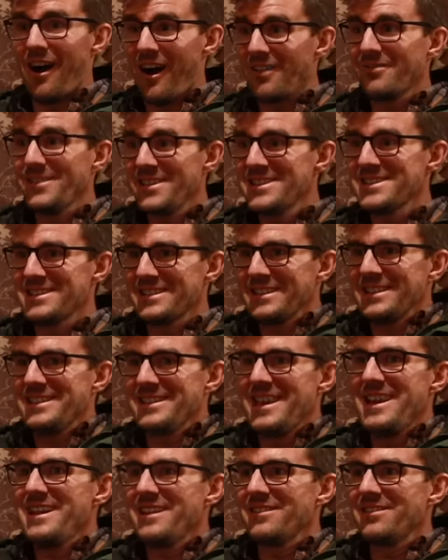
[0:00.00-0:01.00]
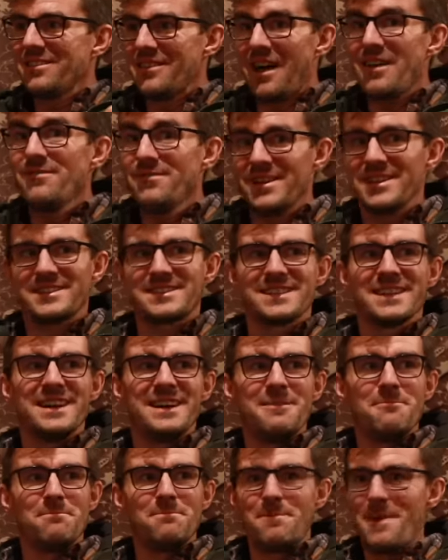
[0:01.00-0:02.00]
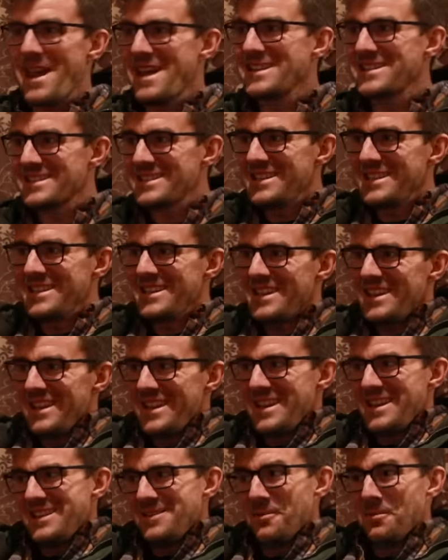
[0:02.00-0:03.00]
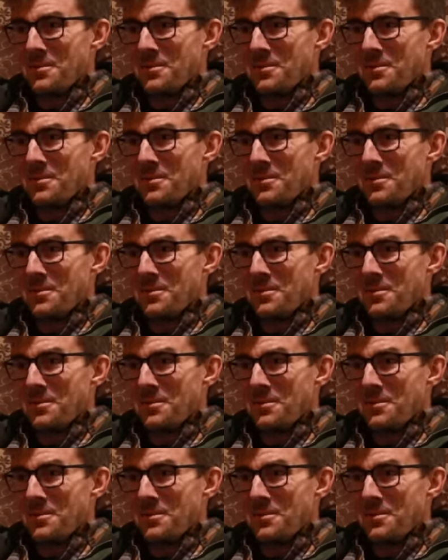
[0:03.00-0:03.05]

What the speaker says: obviously they love it. Banksy, in a